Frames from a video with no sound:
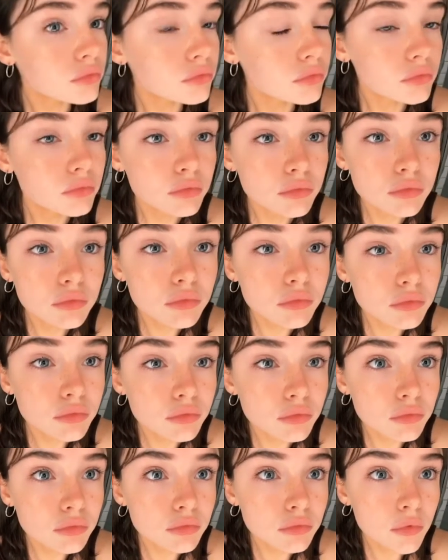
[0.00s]
of,
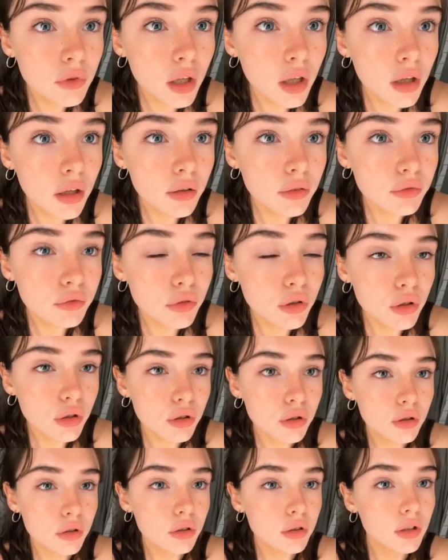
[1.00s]
I know what it
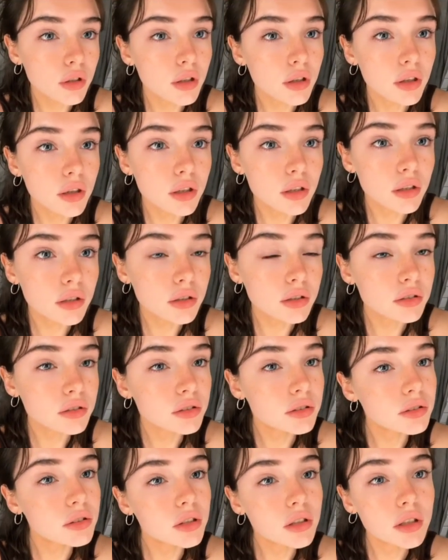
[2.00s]
feels like to get the
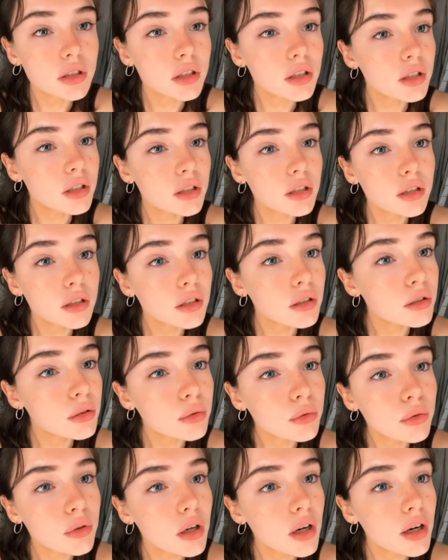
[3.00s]
news that you're,
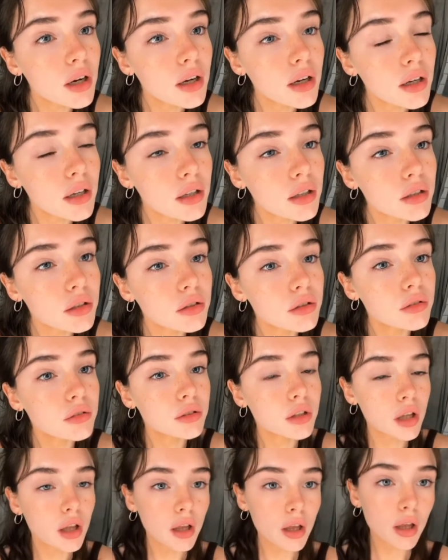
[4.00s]
you know,
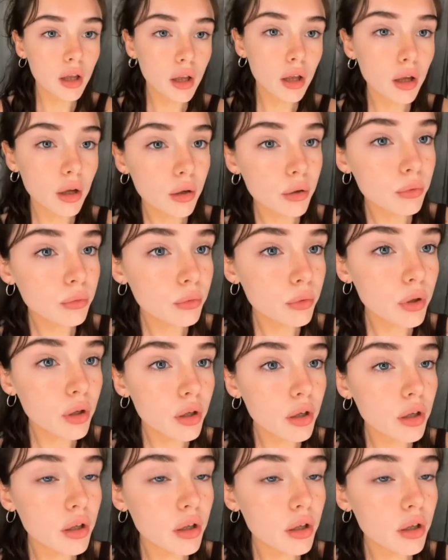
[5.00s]
something's going to happen with your